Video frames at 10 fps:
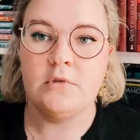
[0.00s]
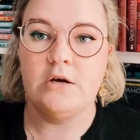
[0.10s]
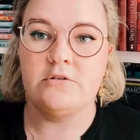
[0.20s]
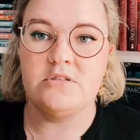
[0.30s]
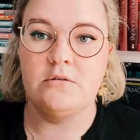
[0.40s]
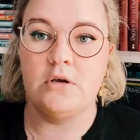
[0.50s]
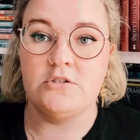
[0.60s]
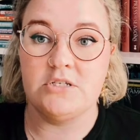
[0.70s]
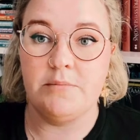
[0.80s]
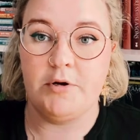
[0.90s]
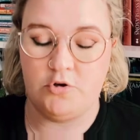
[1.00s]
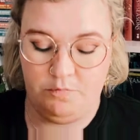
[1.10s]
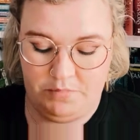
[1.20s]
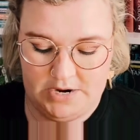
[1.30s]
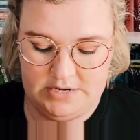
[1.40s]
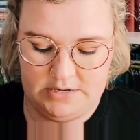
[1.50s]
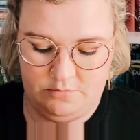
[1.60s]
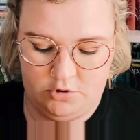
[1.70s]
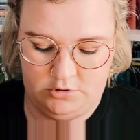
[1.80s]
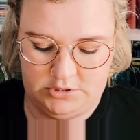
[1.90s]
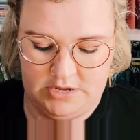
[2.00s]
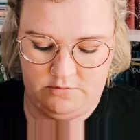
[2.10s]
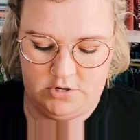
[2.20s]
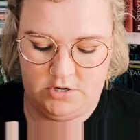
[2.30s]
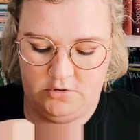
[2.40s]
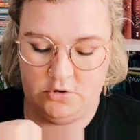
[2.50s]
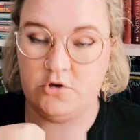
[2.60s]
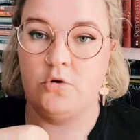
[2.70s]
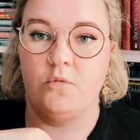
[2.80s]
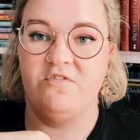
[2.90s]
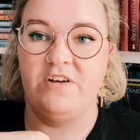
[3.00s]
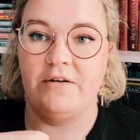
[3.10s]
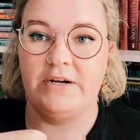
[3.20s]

I was just about to bite the box. That would have looked very